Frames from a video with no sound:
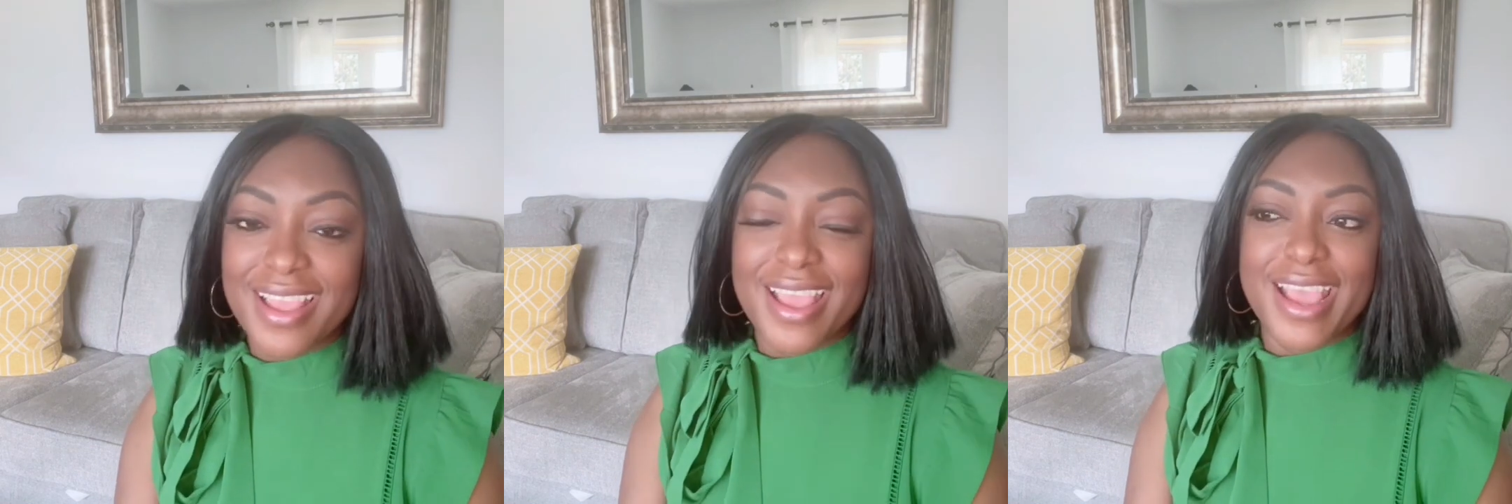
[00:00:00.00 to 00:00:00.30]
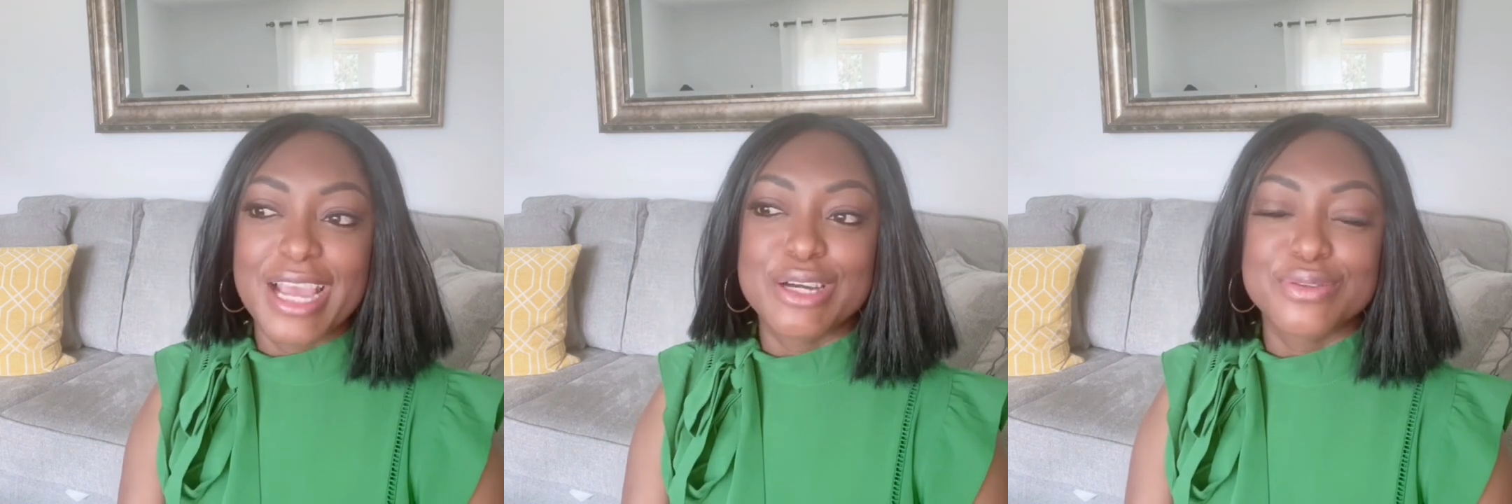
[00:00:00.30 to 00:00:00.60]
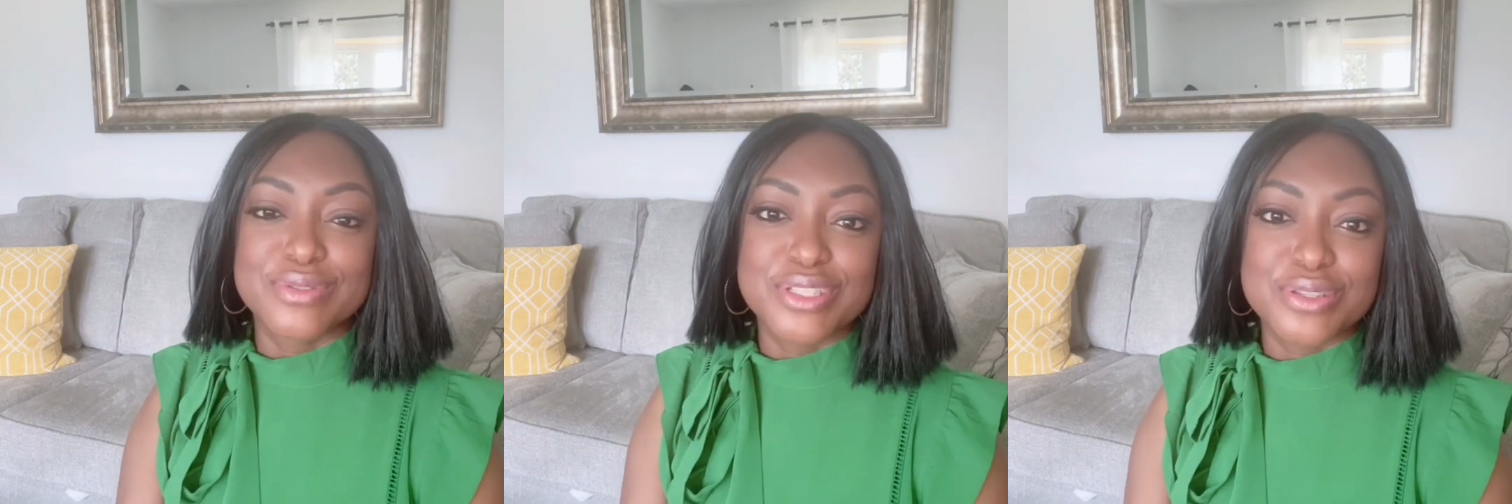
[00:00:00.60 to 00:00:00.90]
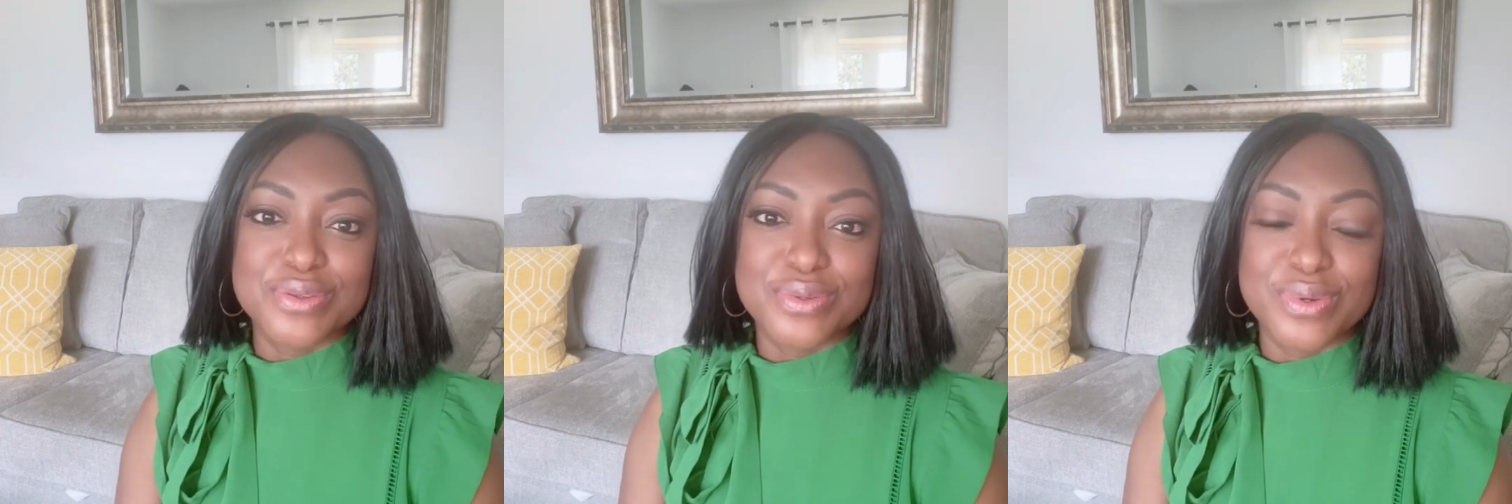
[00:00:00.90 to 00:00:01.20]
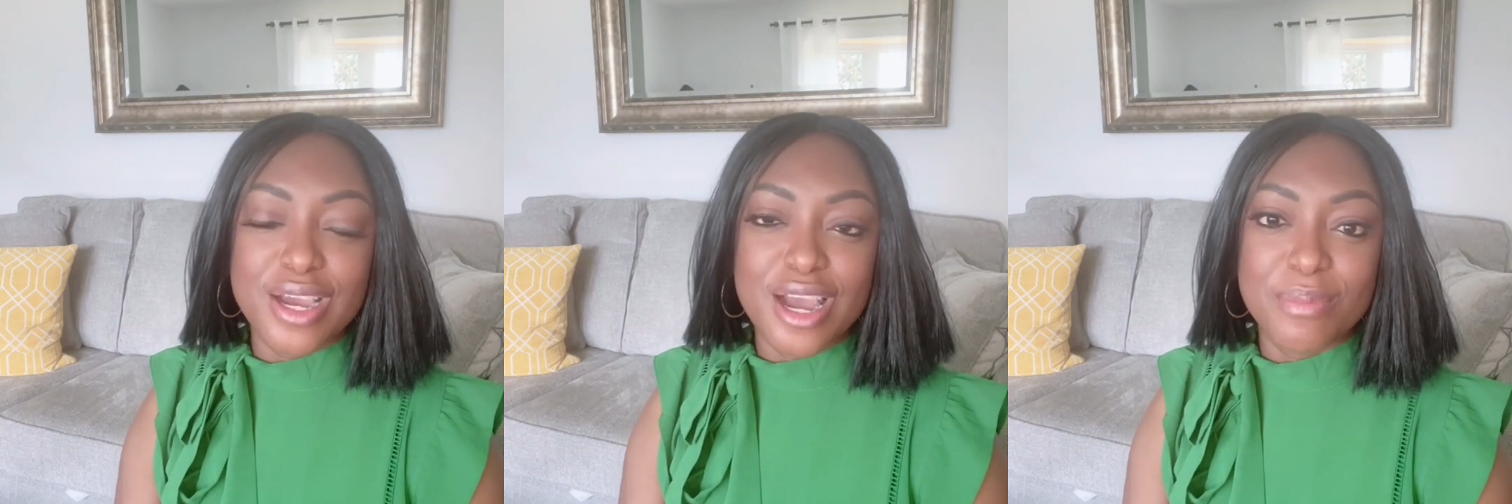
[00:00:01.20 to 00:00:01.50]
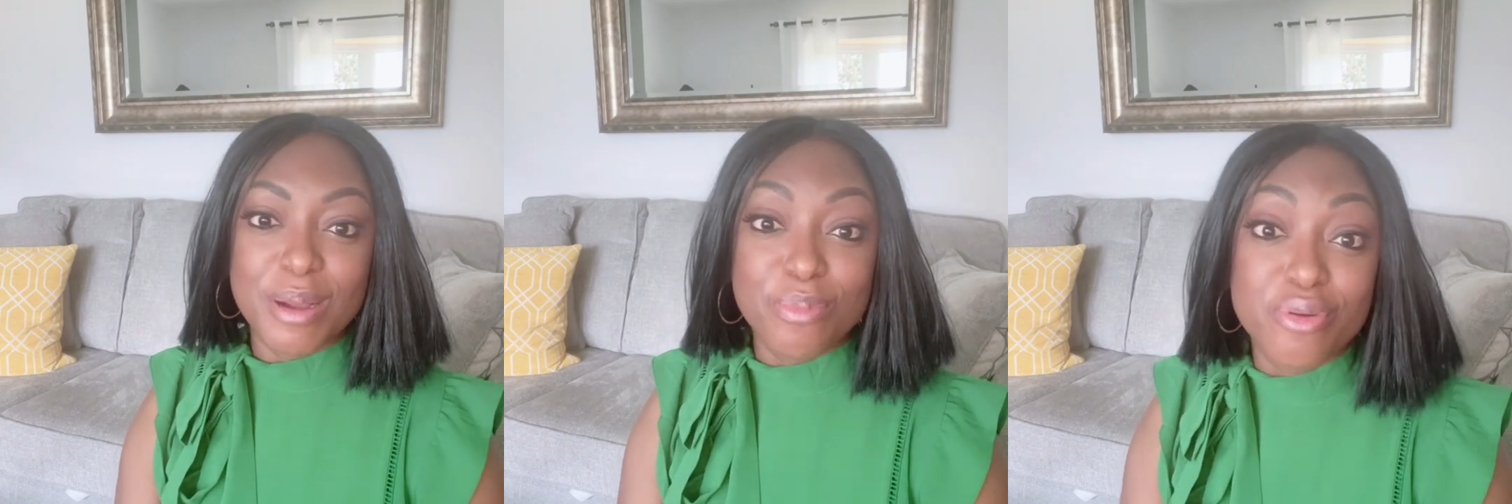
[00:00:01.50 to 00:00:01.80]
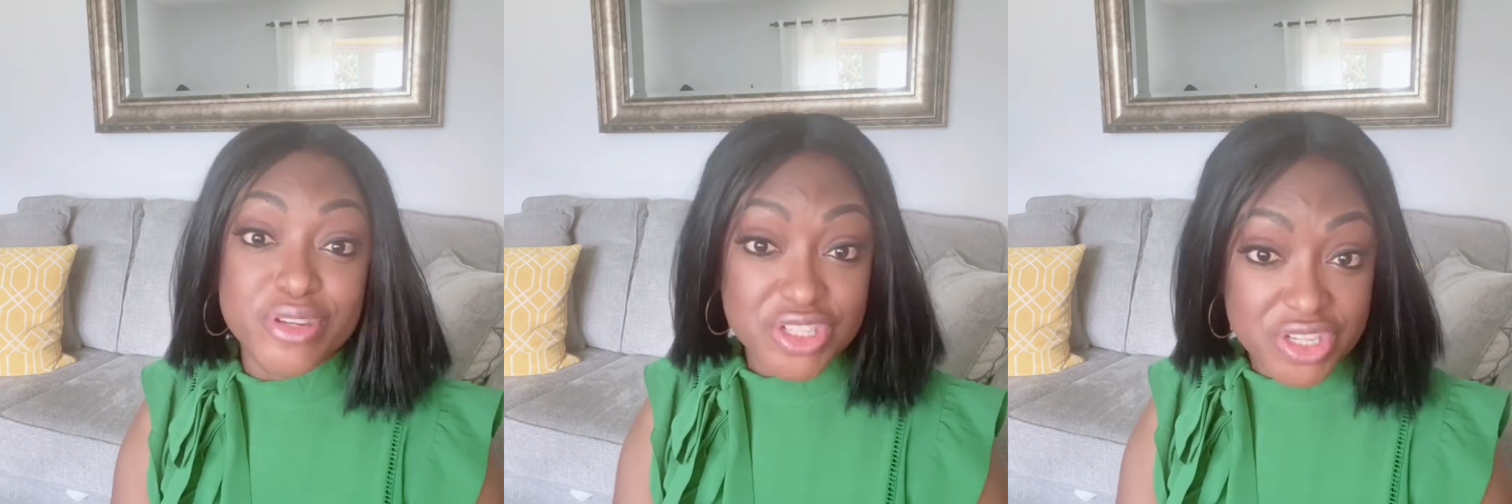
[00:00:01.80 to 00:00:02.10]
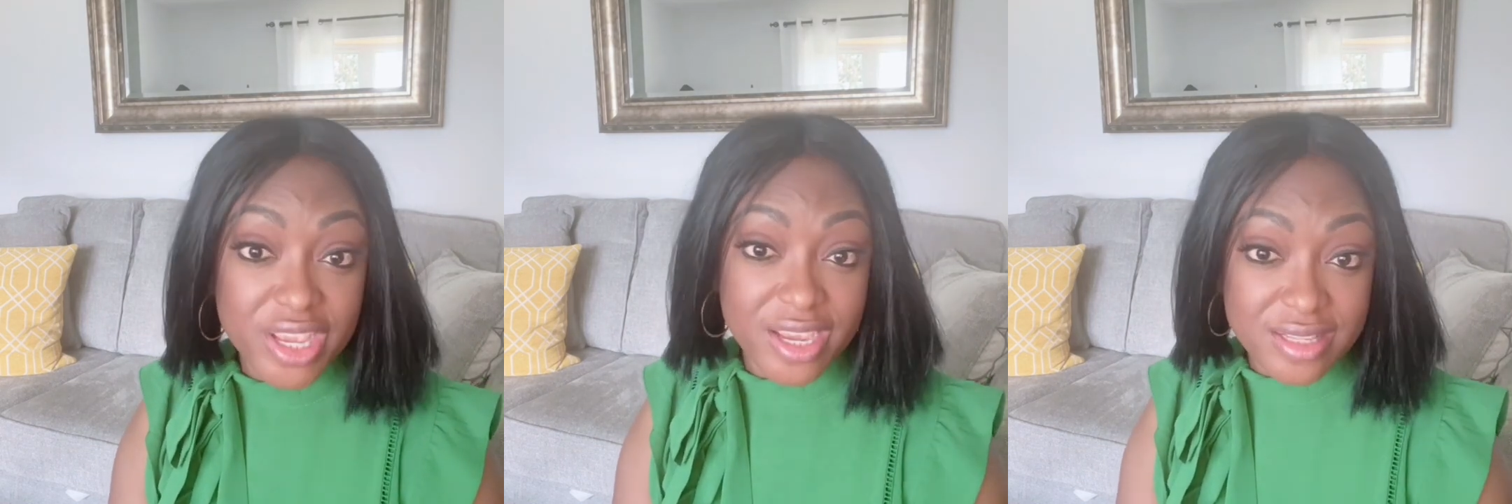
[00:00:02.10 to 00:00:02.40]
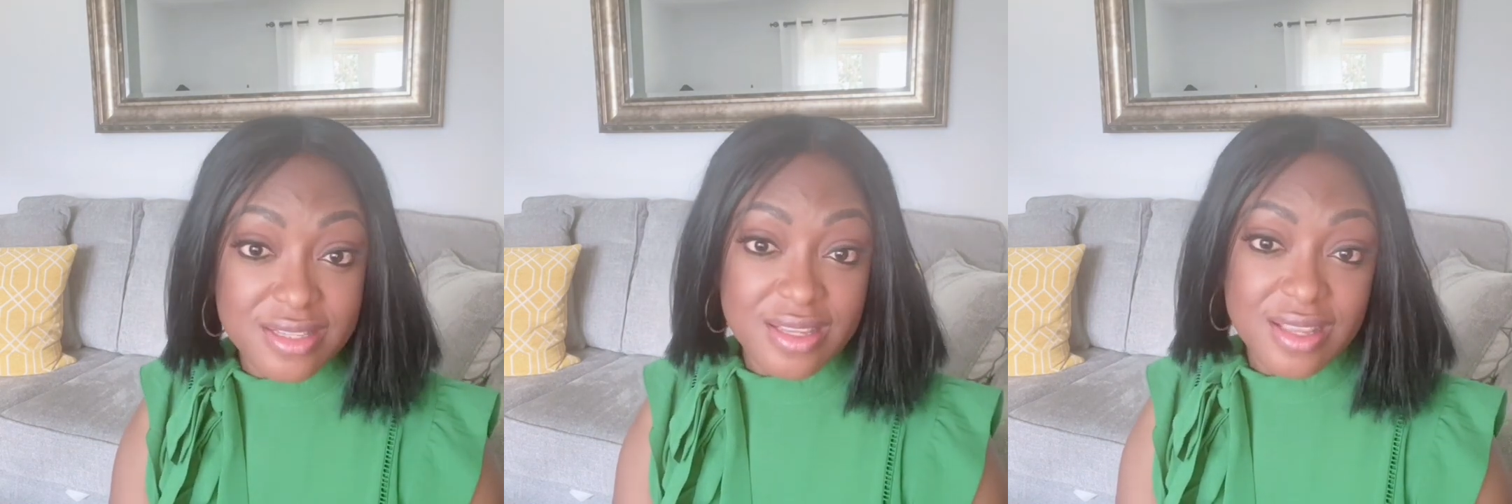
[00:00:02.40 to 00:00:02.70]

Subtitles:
how to appreciate,